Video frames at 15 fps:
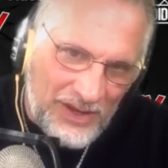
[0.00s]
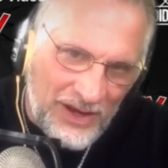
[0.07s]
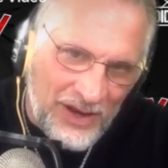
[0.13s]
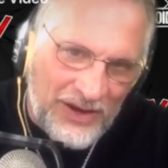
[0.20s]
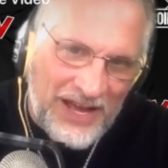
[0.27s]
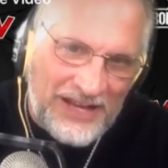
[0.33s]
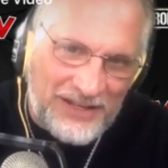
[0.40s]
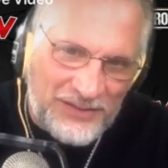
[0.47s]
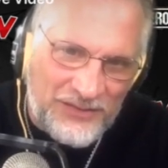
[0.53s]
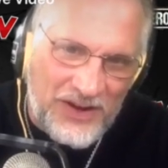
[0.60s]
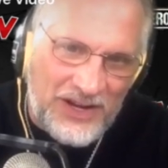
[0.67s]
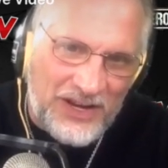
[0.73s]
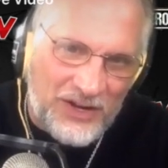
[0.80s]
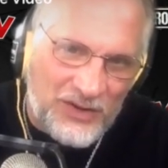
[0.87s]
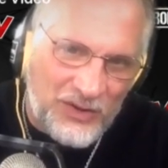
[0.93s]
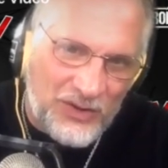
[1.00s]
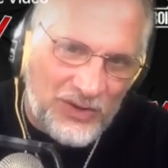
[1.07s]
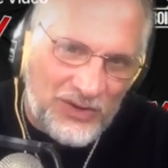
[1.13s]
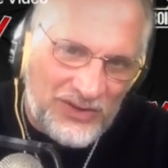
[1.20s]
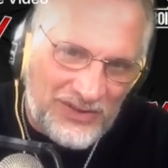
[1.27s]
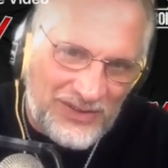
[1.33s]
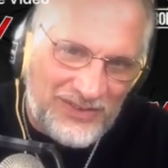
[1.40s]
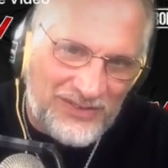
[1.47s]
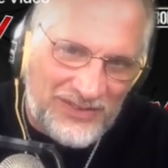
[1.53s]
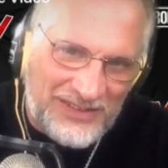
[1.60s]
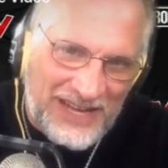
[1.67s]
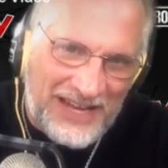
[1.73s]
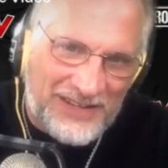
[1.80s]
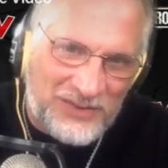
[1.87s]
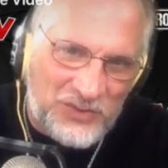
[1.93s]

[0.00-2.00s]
oh, that is fucking cool. That